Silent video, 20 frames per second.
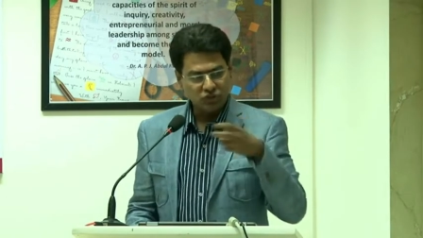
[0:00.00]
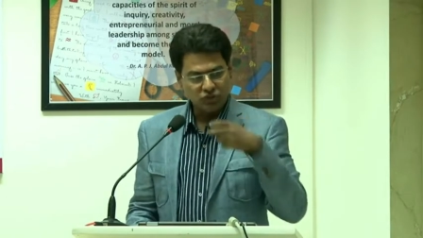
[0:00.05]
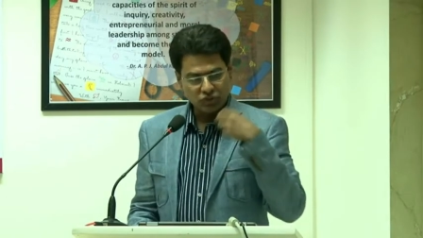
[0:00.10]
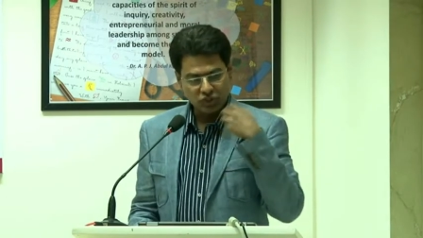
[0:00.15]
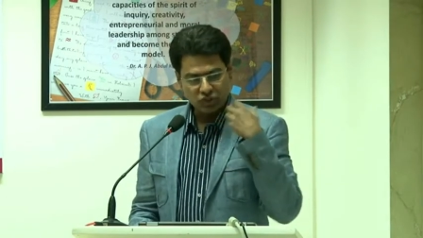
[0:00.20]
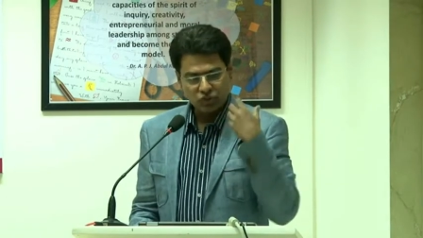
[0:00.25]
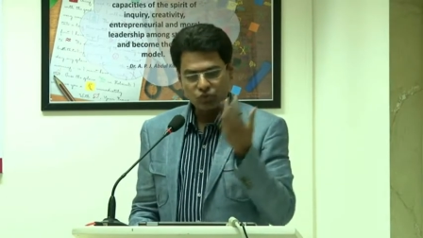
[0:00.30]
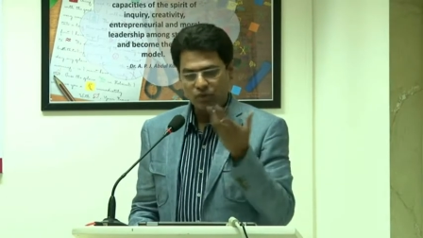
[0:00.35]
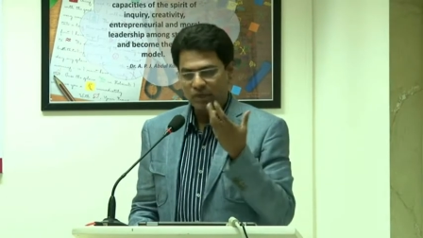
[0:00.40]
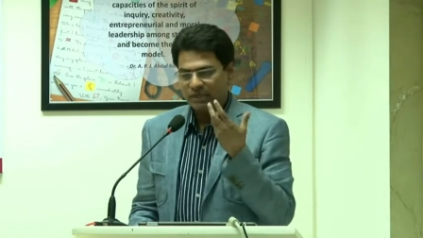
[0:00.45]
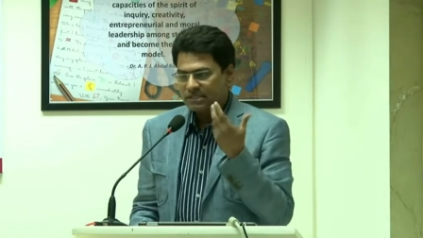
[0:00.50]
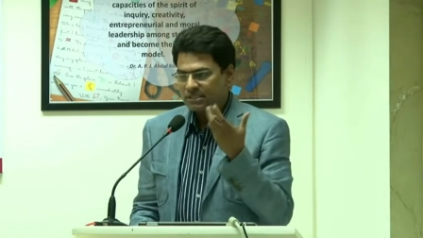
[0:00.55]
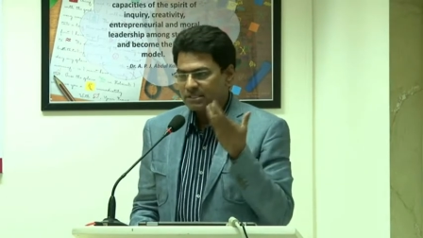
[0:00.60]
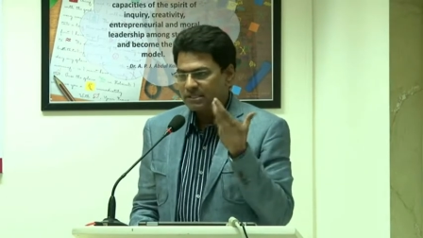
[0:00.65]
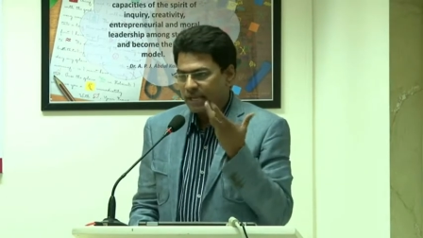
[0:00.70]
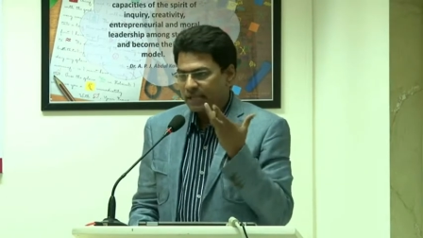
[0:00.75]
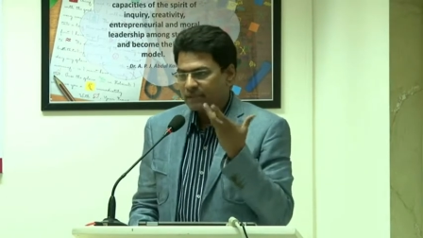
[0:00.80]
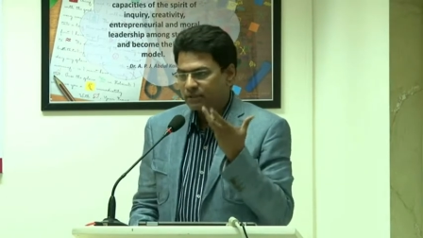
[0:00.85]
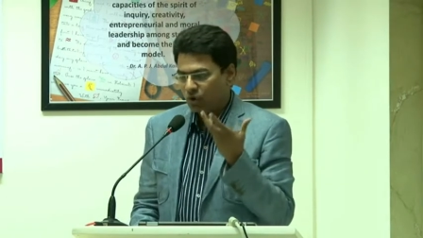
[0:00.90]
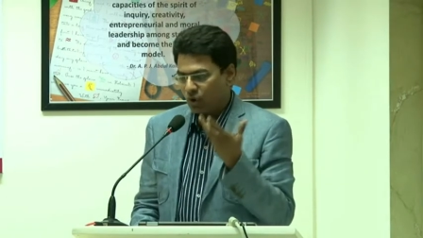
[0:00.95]
just to
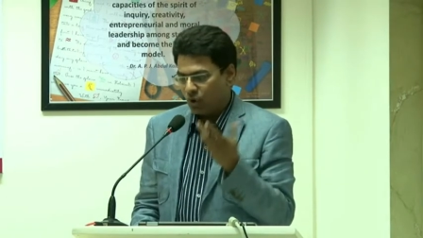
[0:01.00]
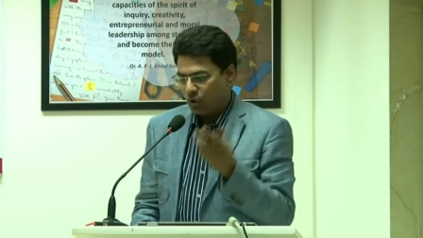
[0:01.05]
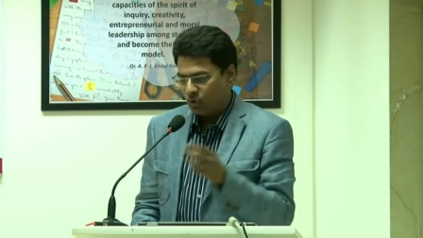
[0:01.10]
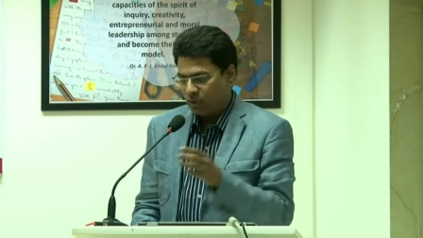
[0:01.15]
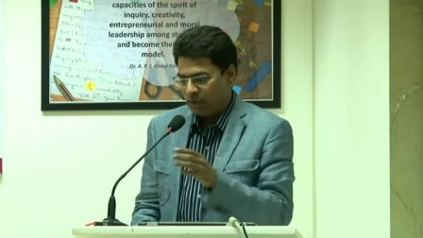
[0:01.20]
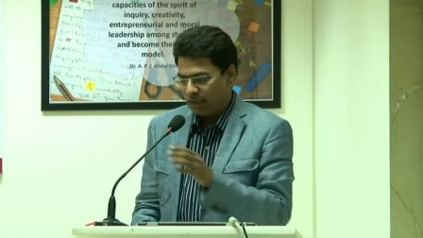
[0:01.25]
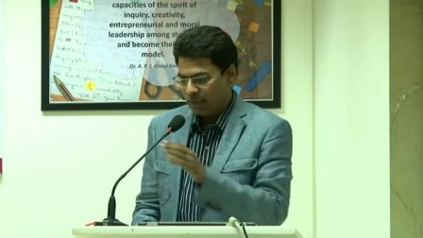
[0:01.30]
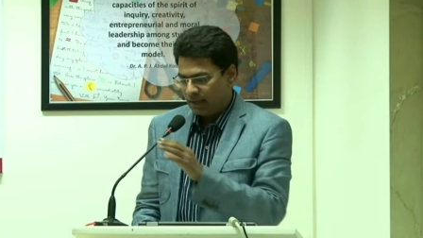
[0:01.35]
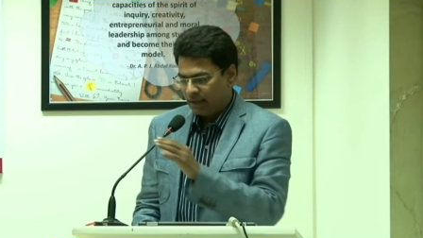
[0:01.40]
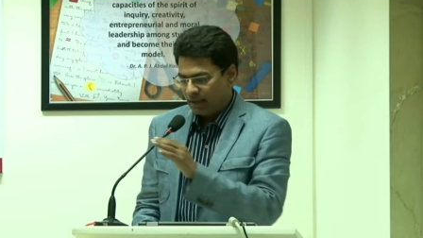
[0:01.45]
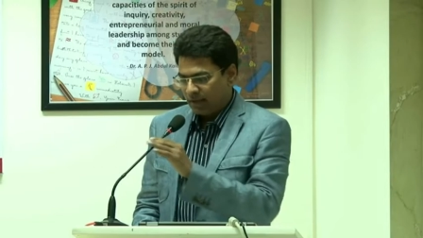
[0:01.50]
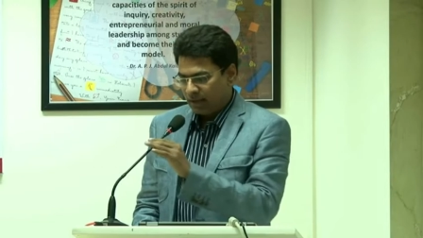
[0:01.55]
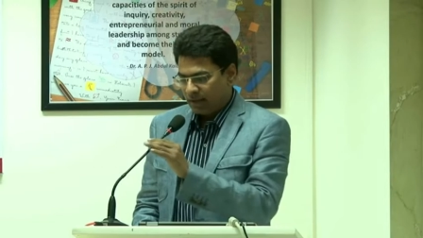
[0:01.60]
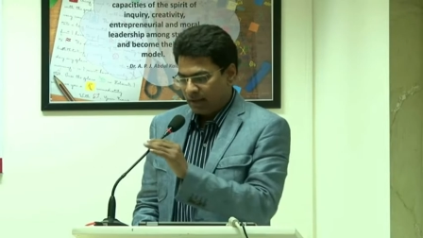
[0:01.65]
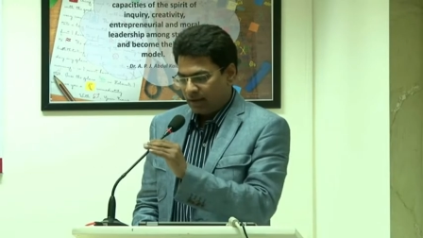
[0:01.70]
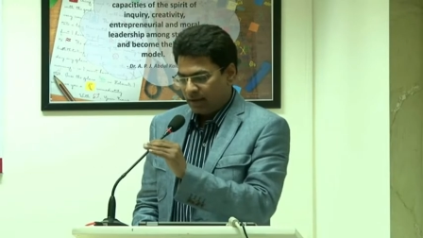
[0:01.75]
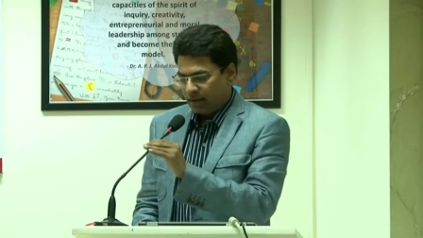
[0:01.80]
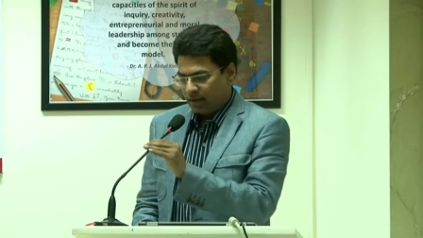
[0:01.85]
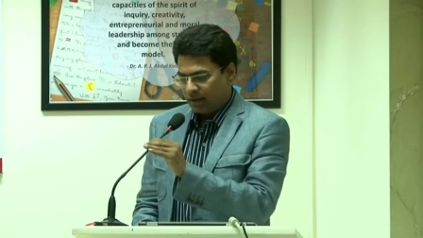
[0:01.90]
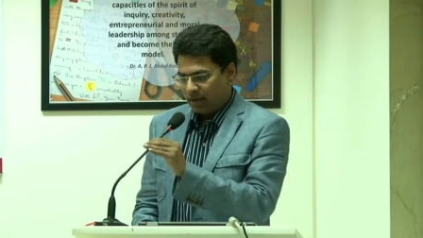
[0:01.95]
understand the whole
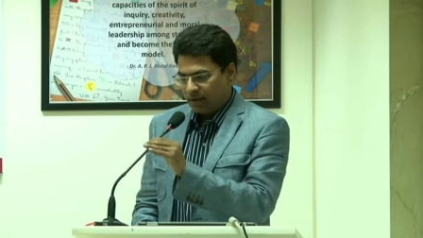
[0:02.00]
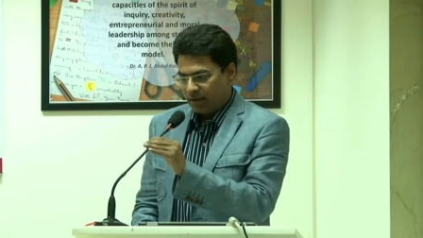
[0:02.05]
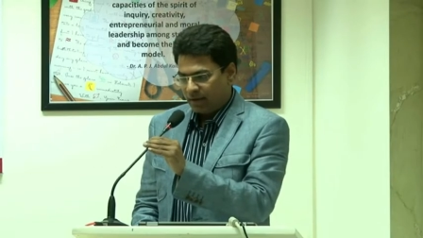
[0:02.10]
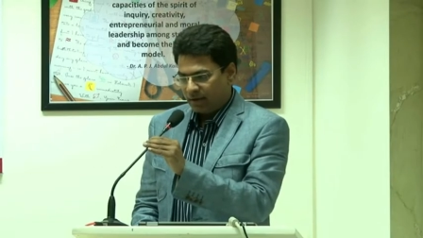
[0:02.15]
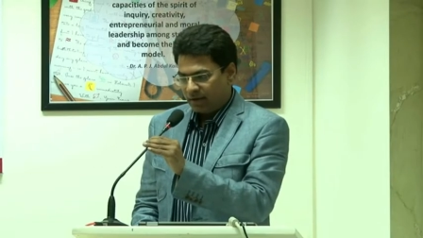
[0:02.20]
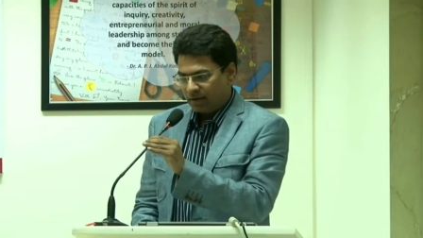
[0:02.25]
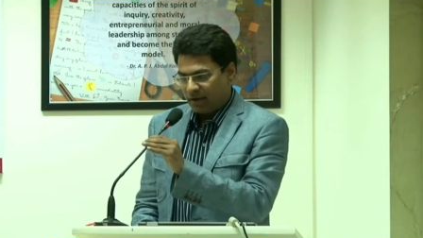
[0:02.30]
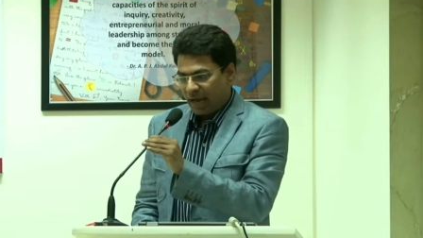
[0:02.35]
uh,